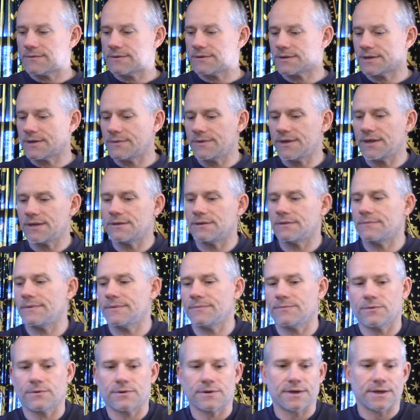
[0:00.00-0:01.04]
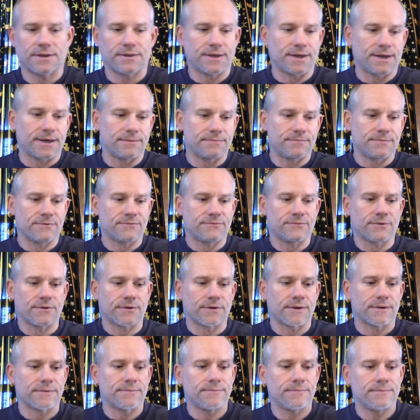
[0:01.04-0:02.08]
Can we get a little bit more on that
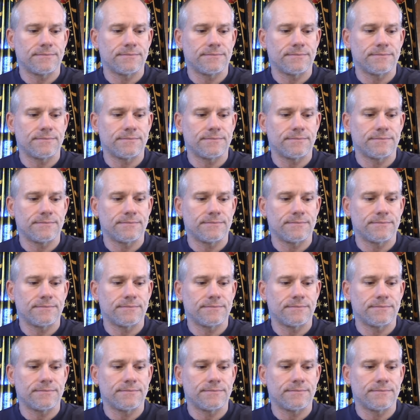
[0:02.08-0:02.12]
before?